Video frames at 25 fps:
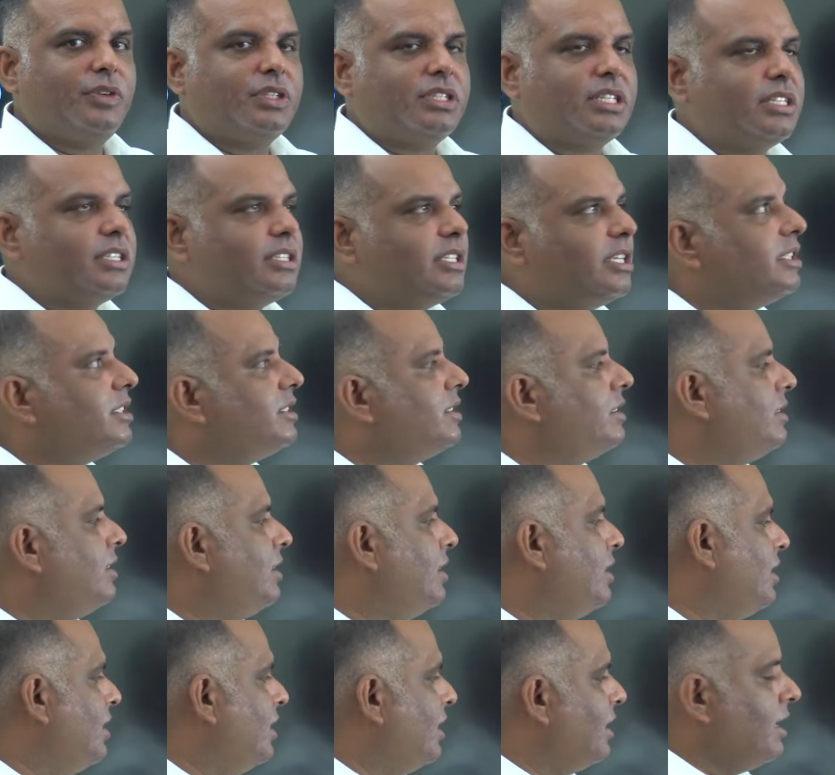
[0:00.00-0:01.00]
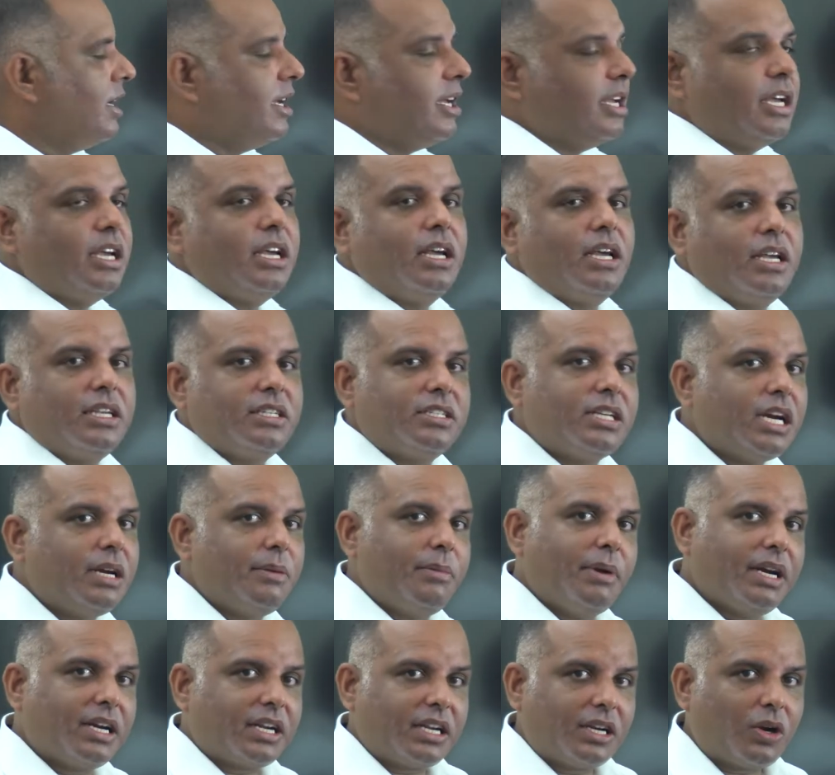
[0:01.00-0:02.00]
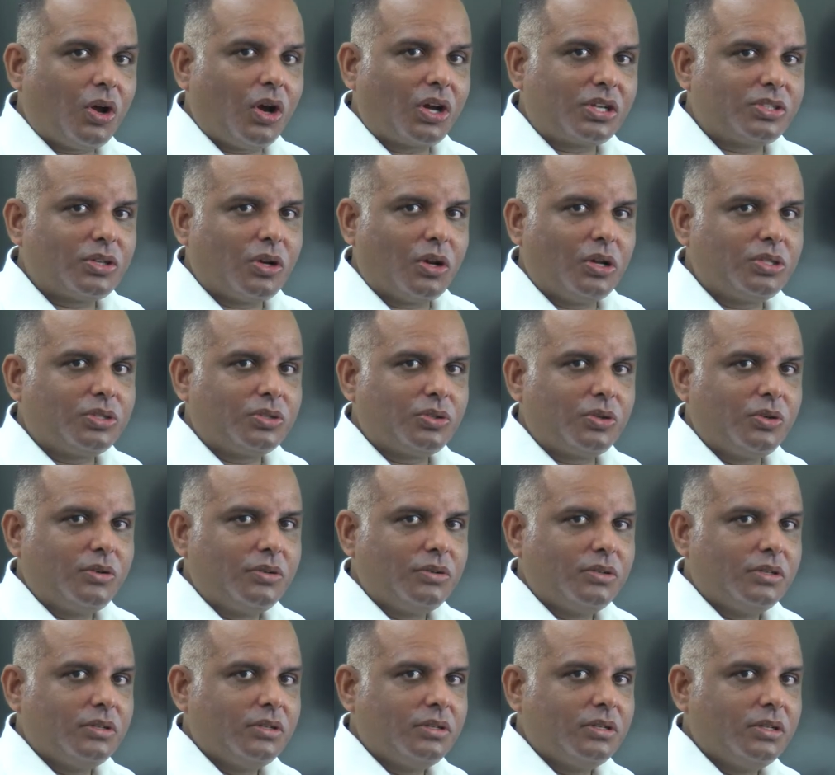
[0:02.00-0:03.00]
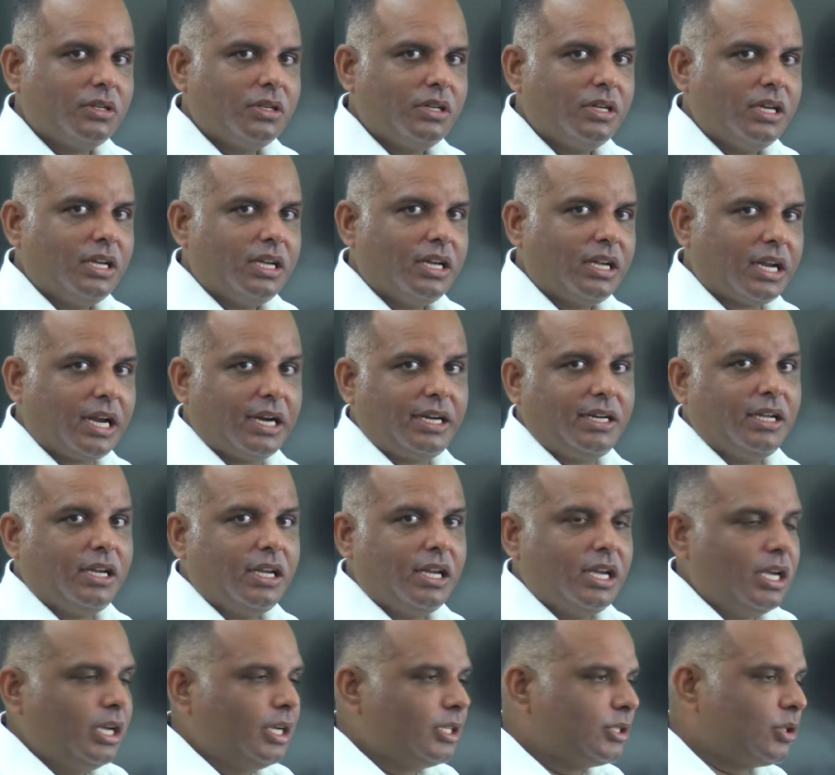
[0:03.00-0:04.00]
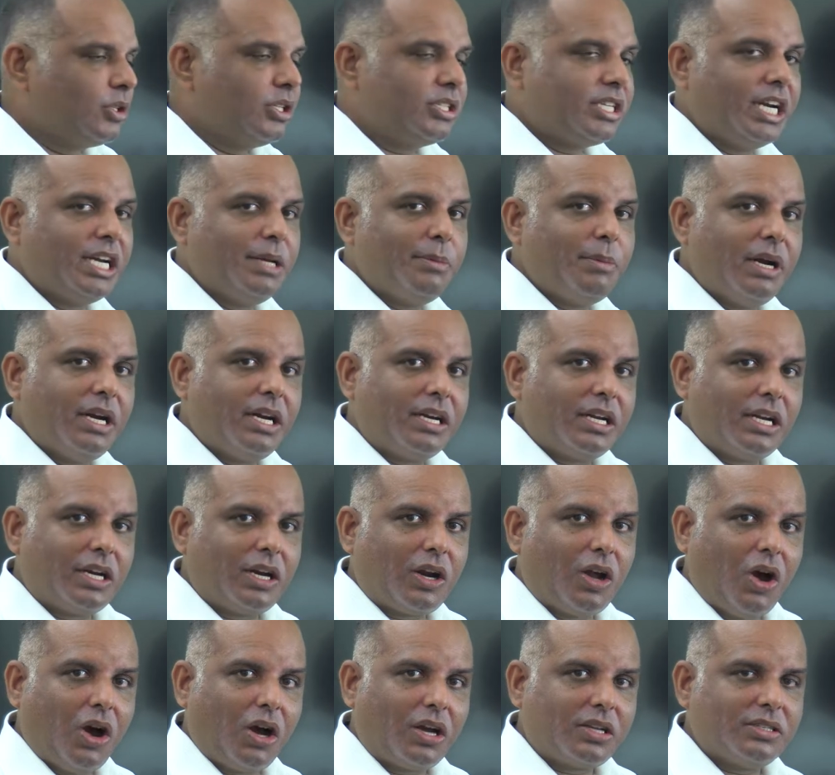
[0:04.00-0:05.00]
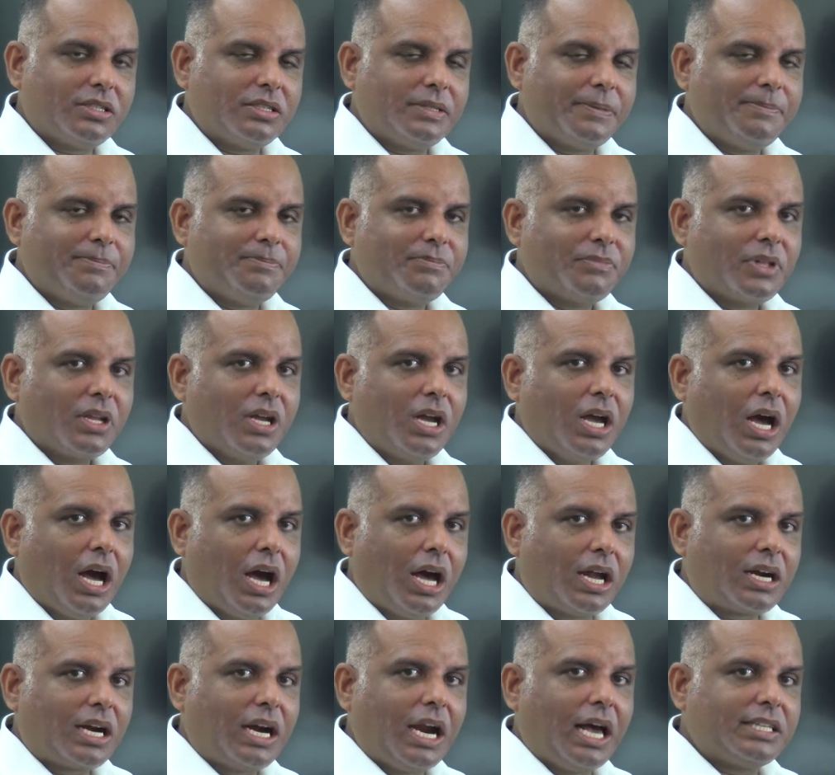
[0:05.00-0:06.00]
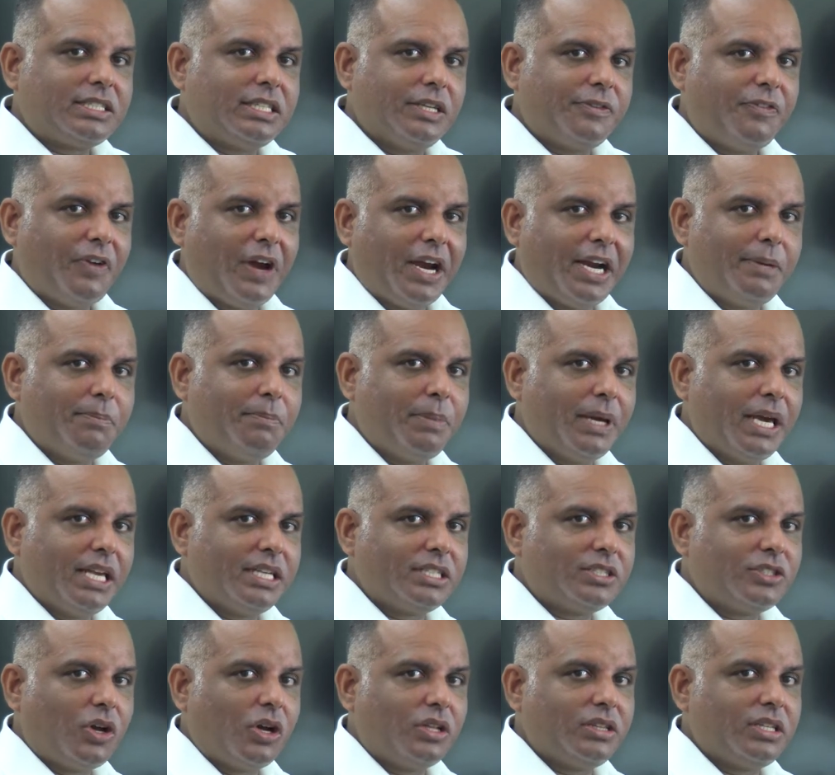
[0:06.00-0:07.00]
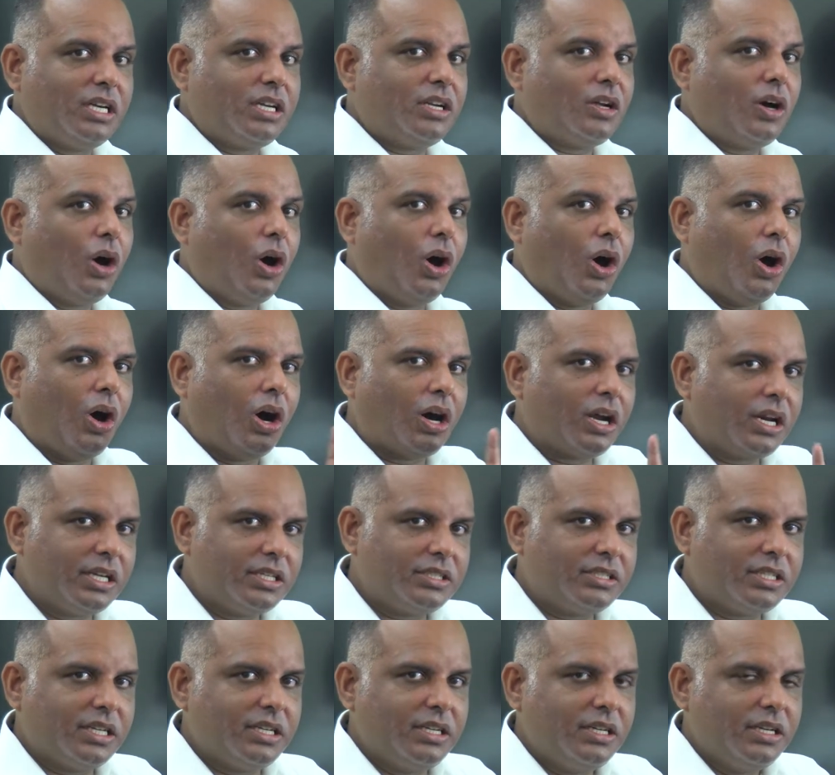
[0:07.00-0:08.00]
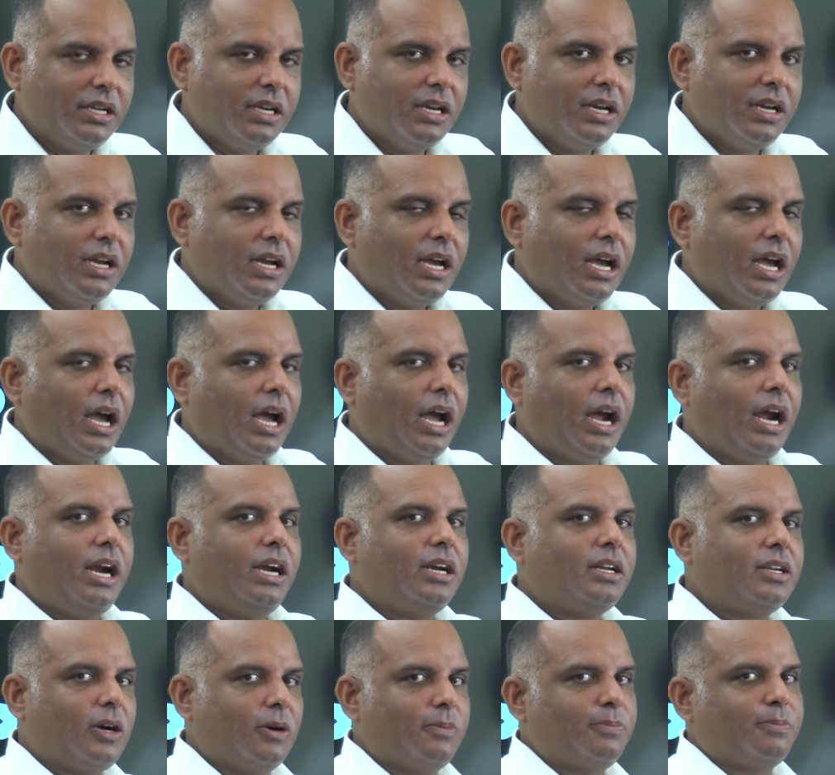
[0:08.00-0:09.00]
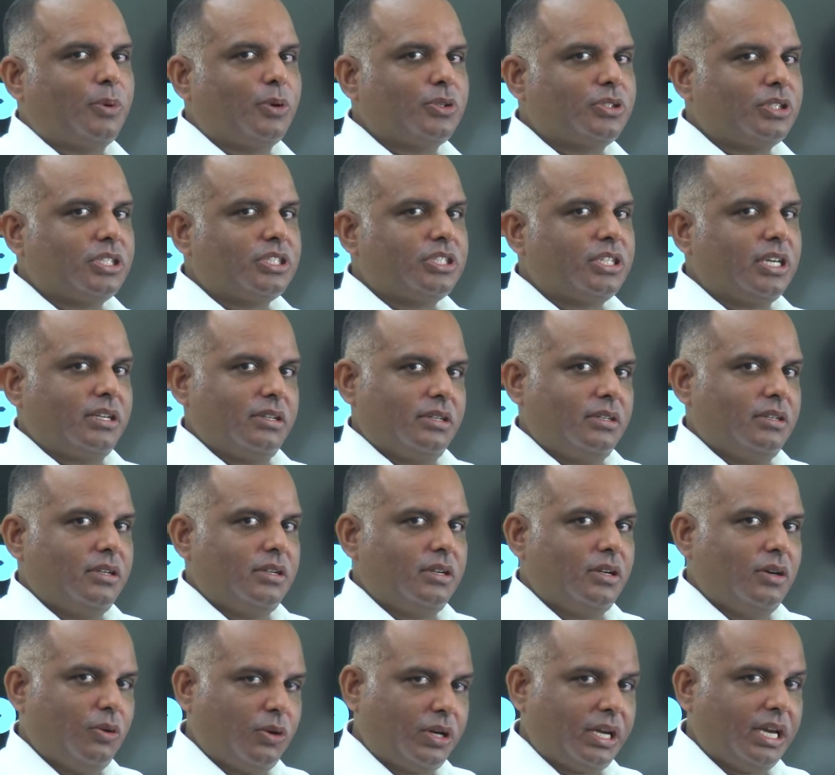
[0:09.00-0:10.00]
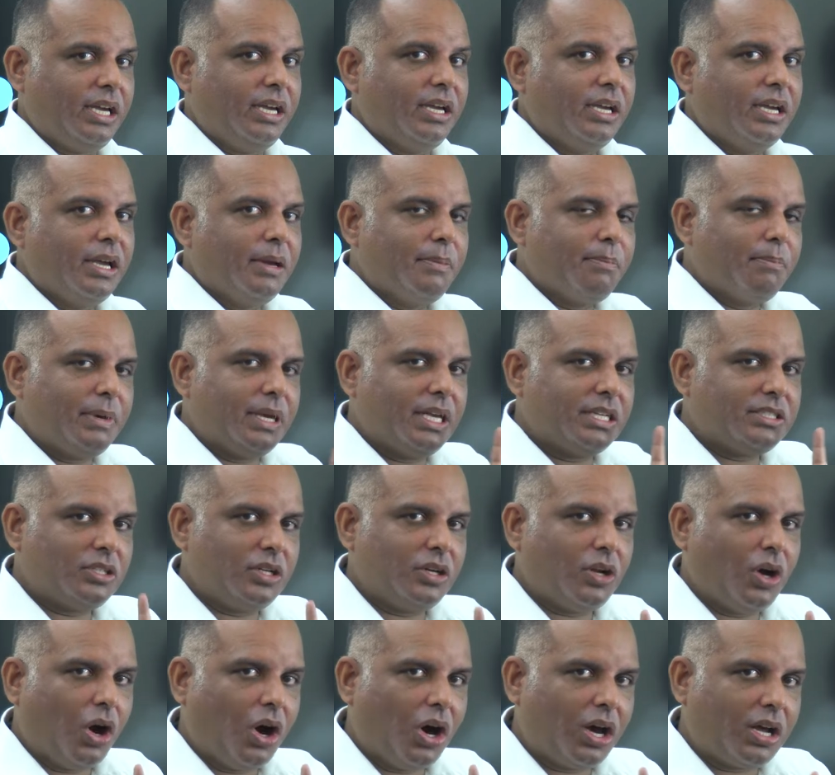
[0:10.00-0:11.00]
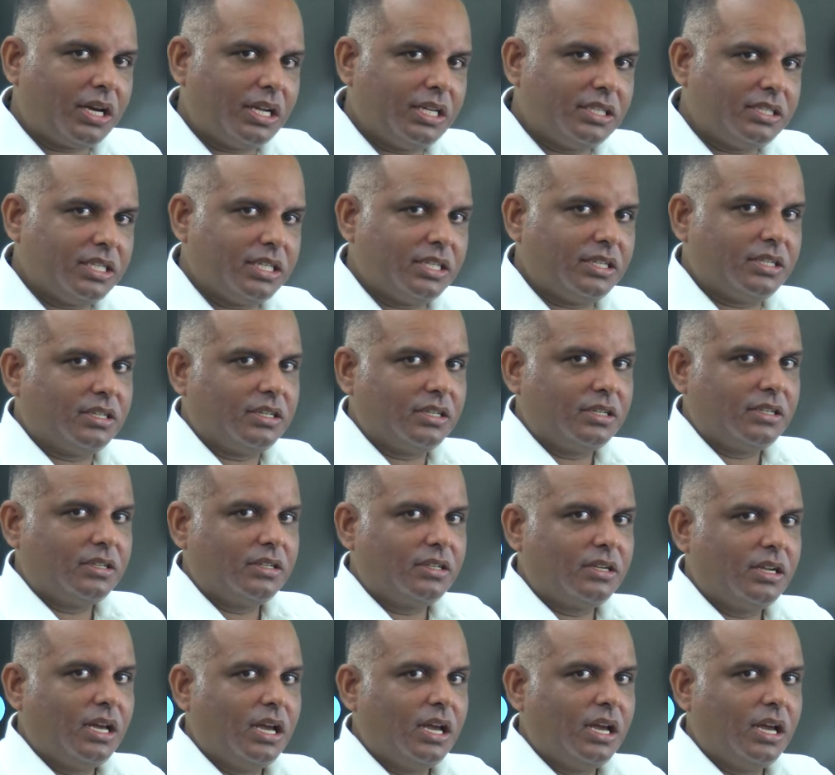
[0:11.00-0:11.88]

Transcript: within this sedimentary rocks also, right? So the sedimentary rocks are classified based on their origin and composition. Okay, based on origin